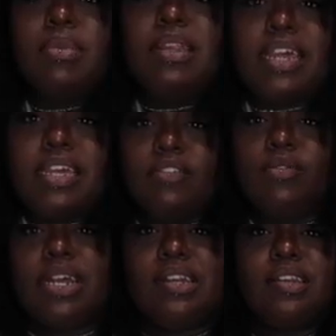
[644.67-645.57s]
But like, even
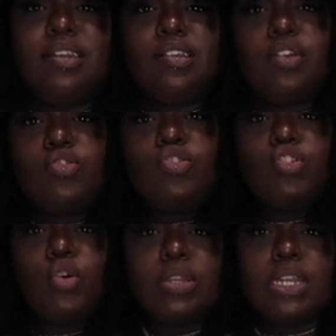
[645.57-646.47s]
when I did this little
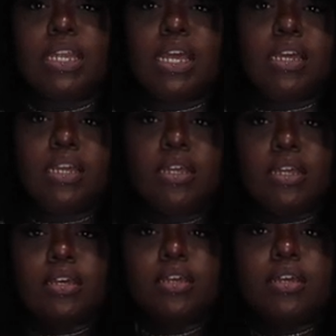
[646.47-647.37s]
shoulder thing,
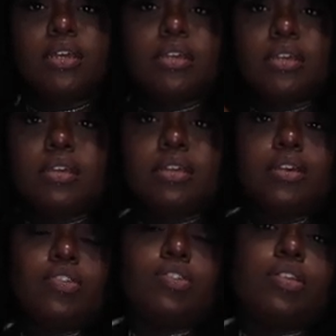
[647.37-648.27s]

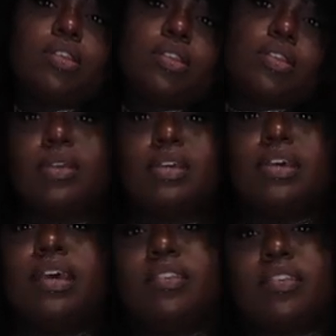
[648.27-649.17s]
it's
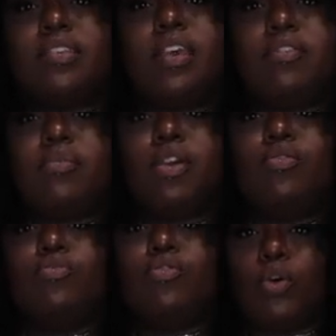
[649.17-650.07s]
just giving me
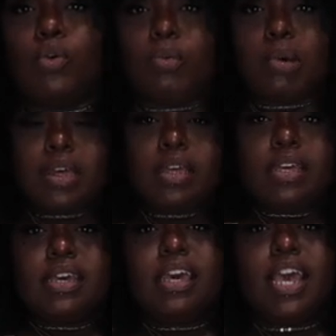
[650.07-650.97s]
robe.
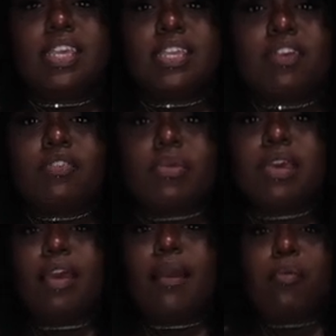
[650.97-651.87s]
It's giving
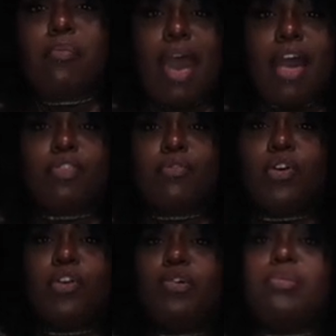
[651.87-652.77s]
me a
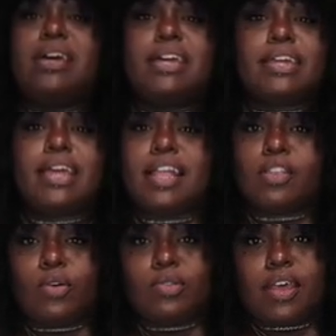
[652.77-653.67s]
bathrobe at
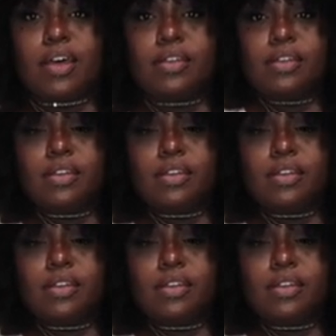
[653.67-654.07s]
the hotel.